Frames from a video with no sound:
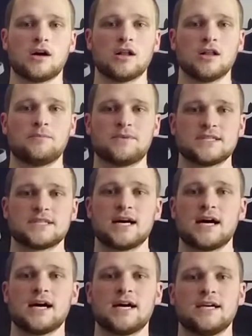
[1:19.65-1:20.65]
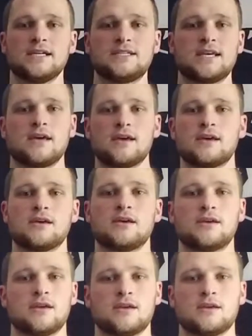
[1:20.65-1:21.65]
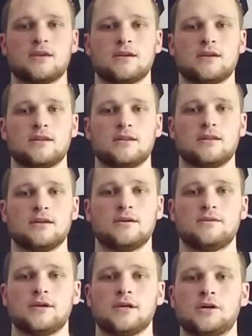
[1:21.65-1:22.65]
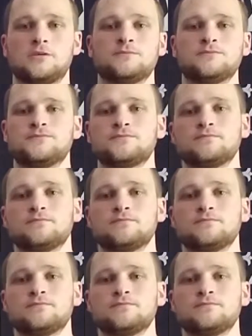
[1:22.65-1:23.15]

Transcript: all up the sides. There we go.